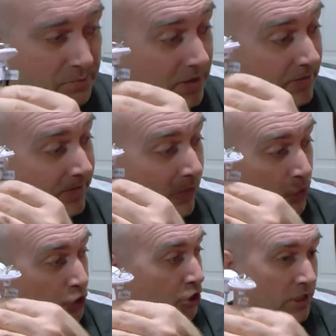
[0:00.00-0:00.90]
But
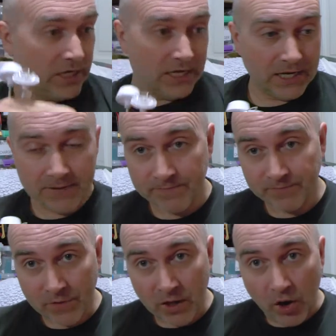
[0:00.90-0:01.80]
unfortunately,
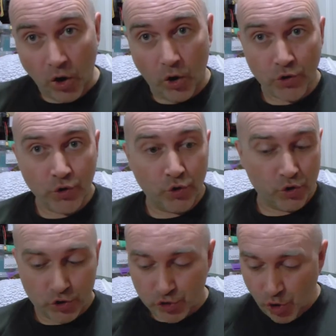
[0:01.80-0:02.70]
on your
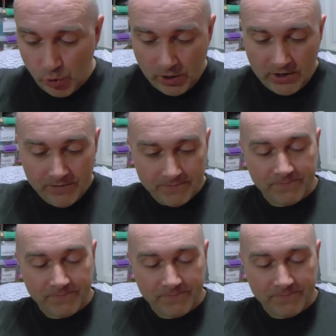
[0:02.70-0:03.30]
controller,